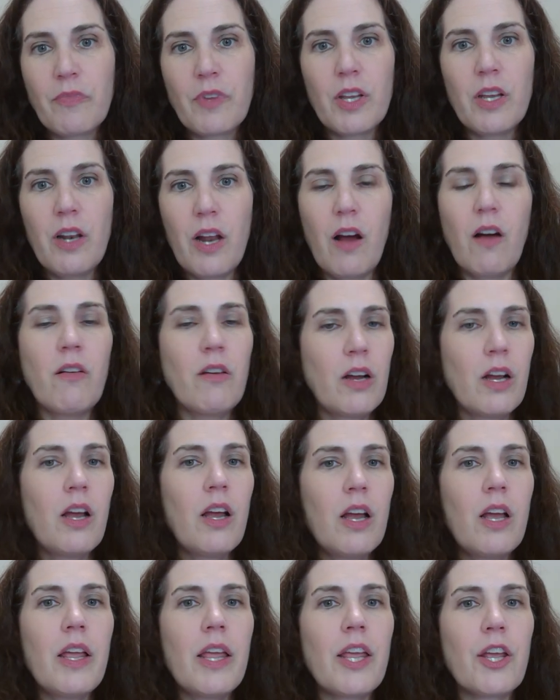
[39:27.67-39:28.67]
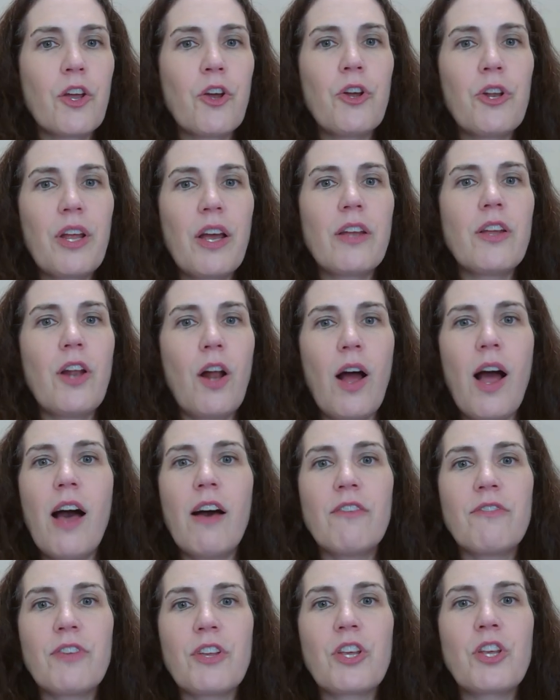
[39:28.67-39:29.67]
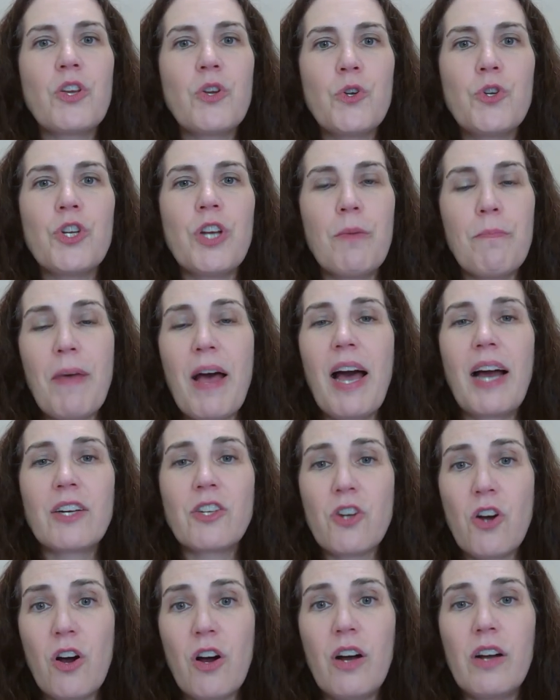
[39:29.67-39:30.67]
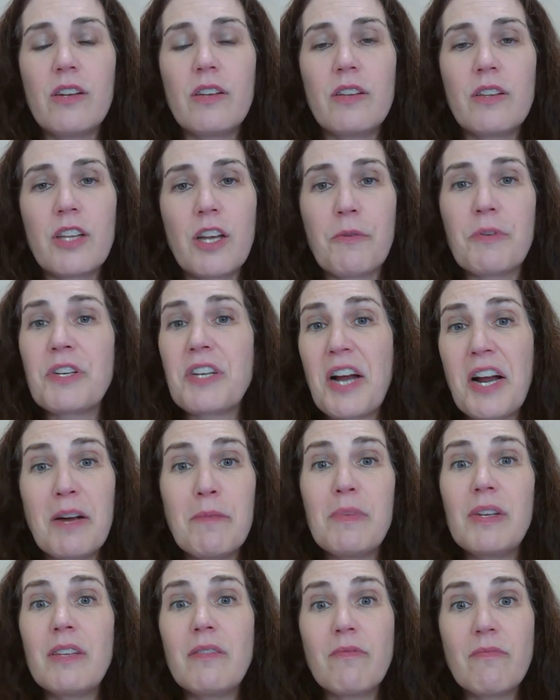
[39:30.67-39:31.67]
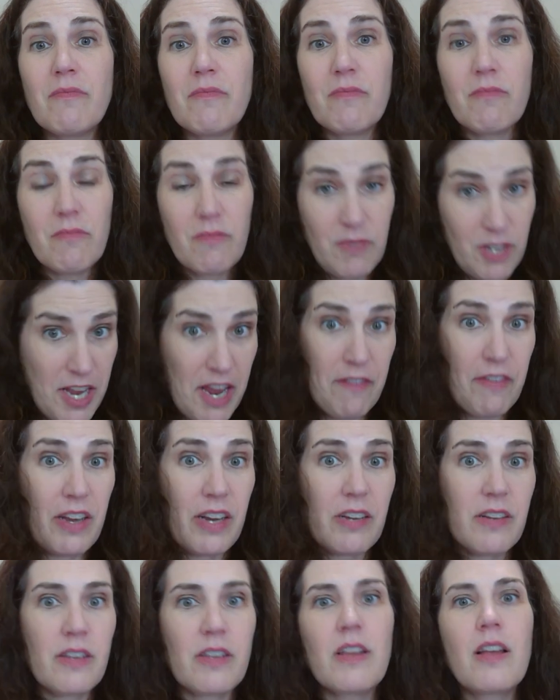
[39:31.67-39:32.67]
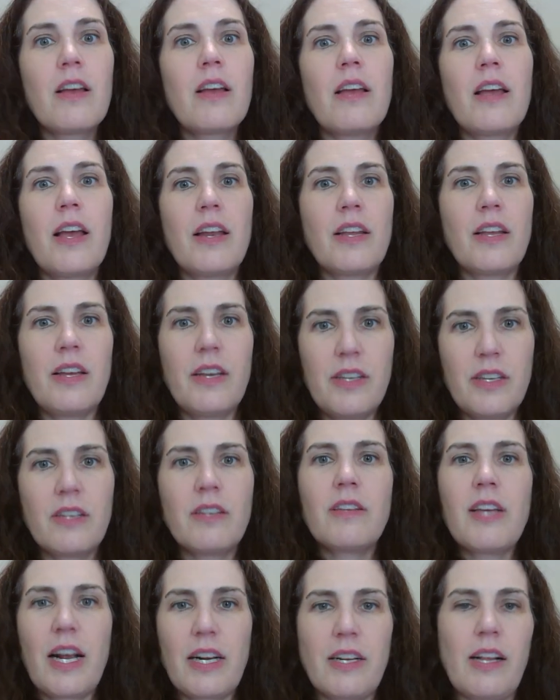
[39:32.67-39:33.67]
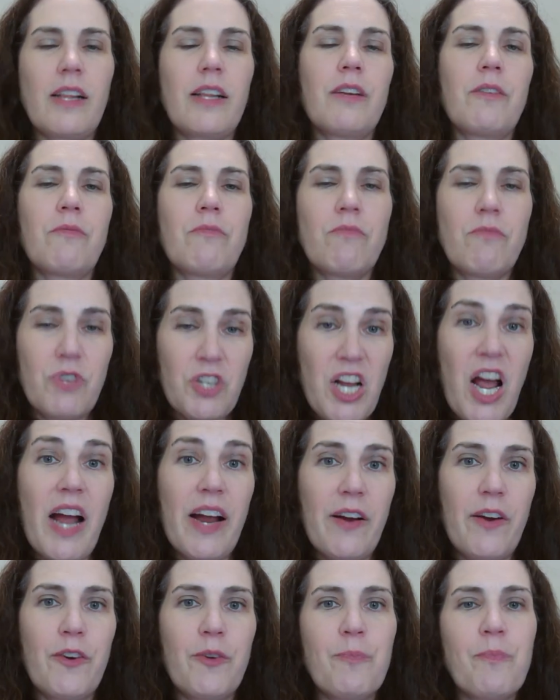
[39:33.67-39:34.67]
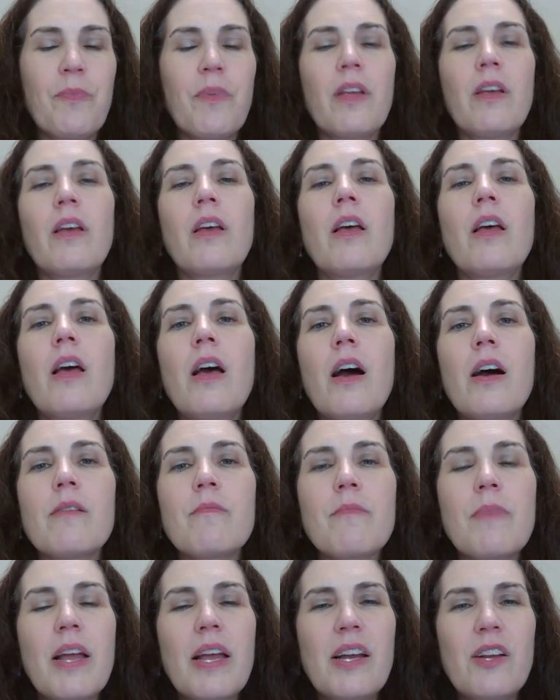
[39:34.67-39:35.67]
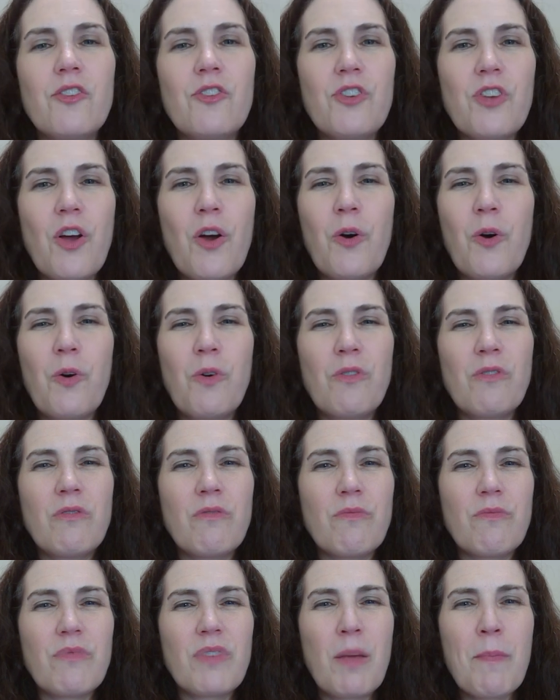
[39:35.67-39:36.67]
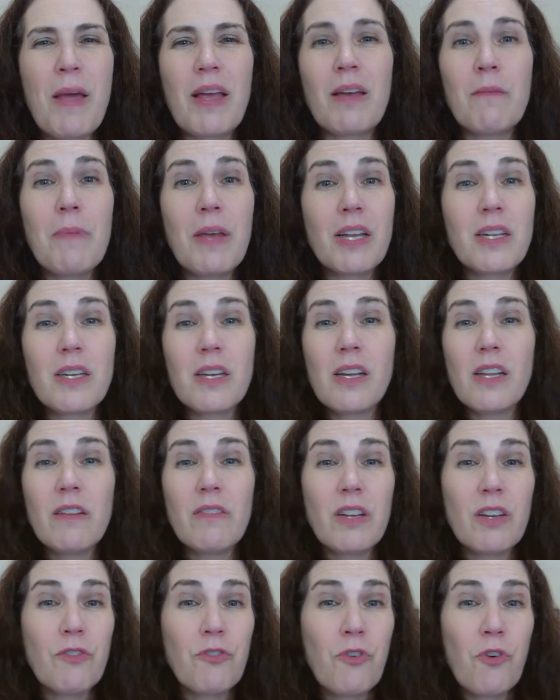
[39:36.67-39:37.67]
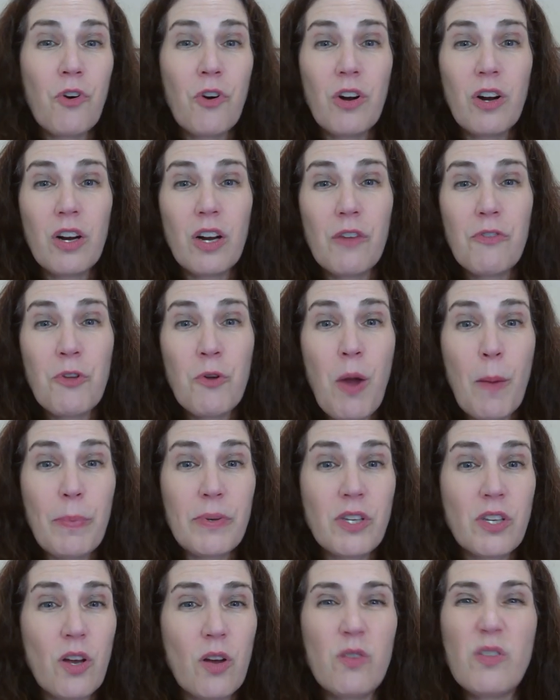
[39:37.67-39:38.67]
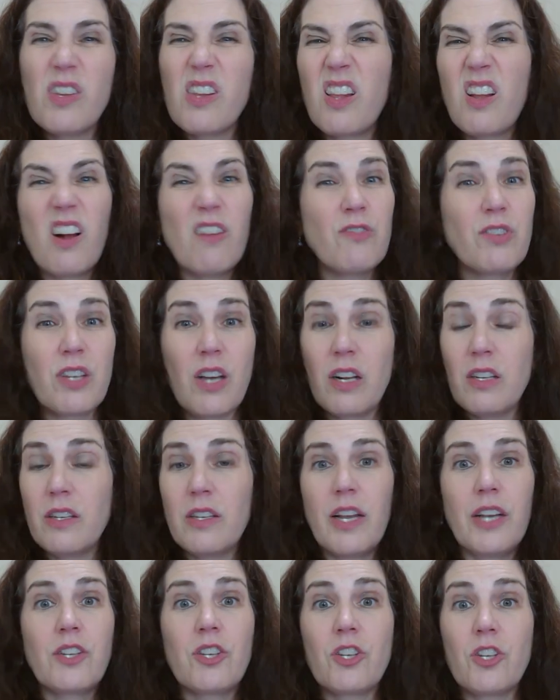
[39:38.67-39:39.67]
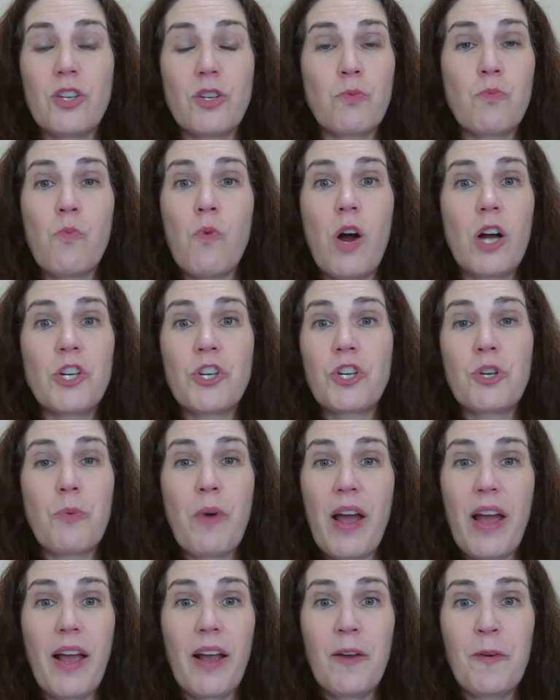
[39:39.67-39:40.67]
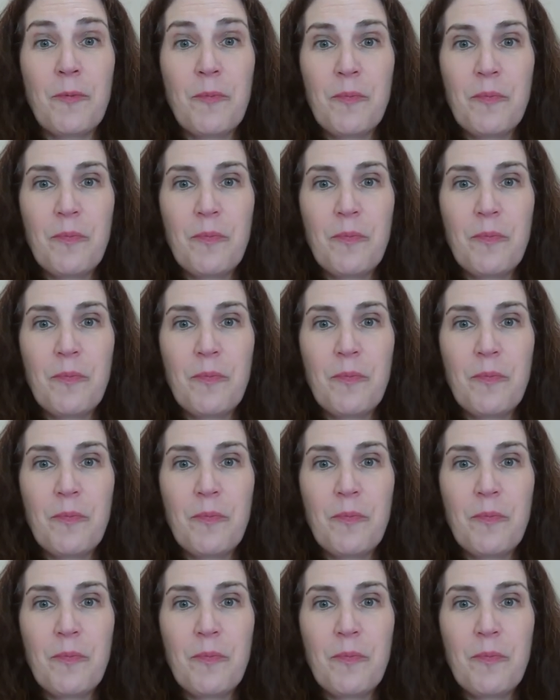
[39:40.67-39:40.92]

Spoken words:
you know, it could, you know, have a huge impact on their retirement savings. And he is technically retired. And so they make a big deal of it for a few episodes, and all of a sudden it's just washed away.